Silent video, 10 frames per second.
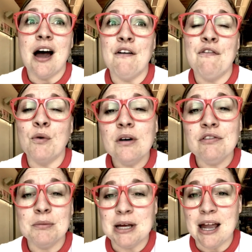a 4
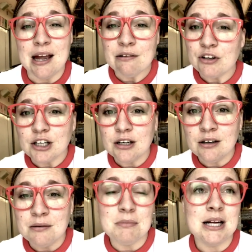for behavior
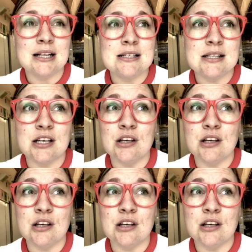means that